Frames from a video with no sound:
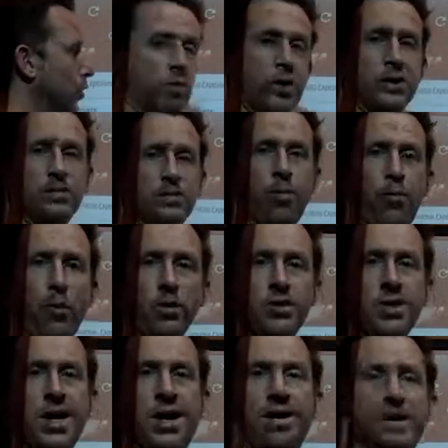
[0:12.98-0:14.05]
quiz
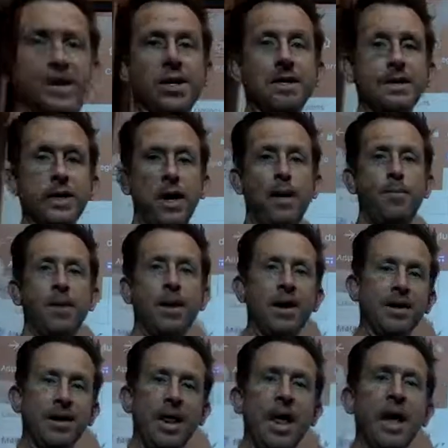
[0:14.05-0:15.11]
proportionality is up and
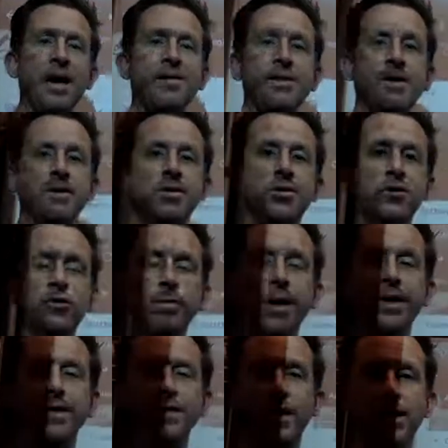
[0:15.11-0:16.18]
live. It is due by
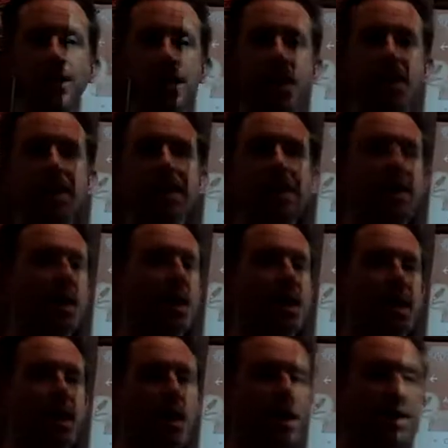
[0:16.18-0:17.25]
Sunday.
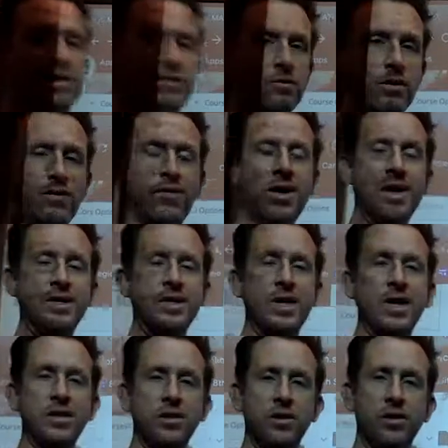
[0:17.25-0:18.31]
If you have had a
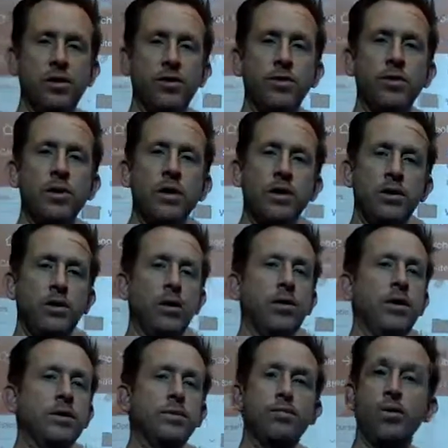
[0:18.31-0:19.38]
chance to look through it, you know
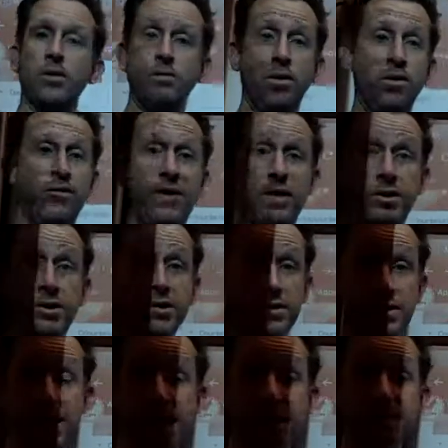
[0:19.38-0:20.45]
that's a really fair
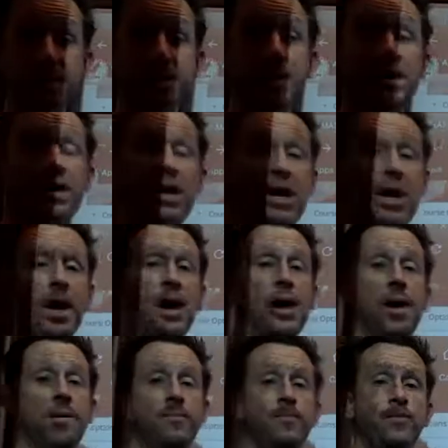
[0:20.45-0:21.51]
test.
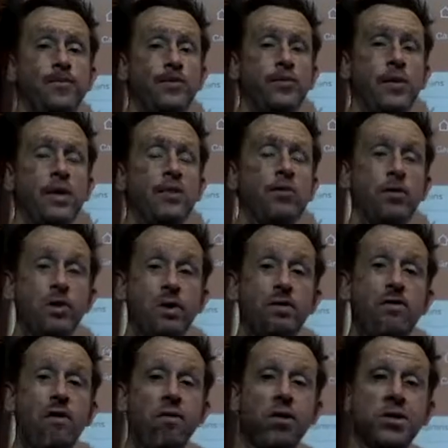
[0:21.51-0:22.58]
Really
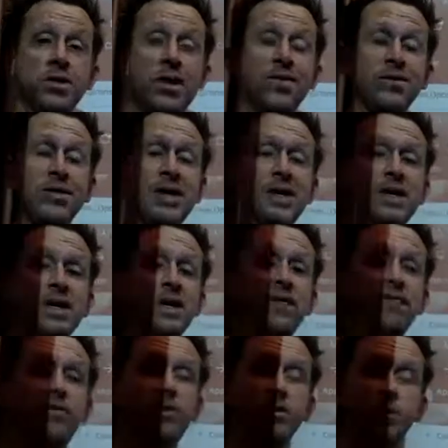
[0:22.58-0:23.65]
focusing on this idea of
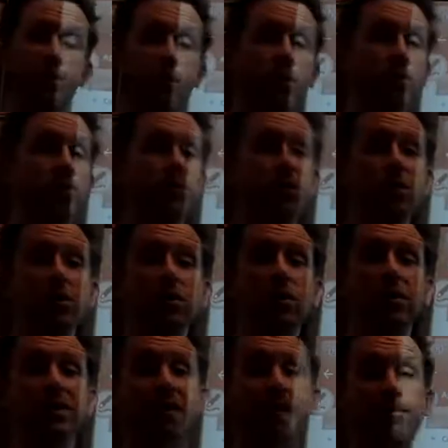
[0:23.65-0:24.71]
what's proportional, what's
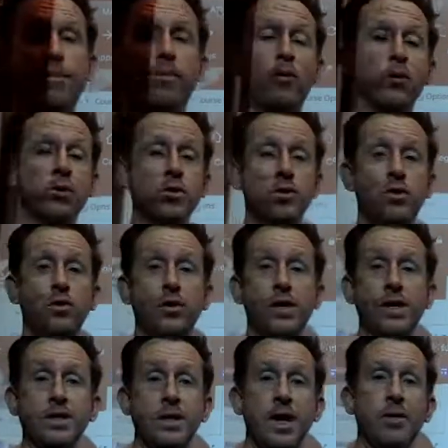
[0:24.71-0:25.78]
not proportional, looking at
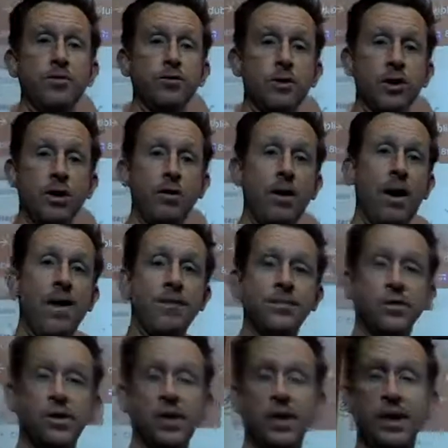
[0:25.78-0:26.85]
tables, looking at graphs,
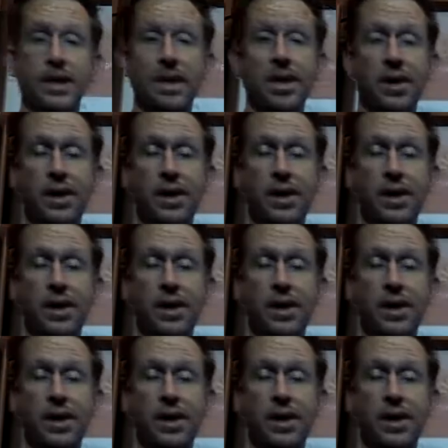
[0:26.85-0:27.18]
looking at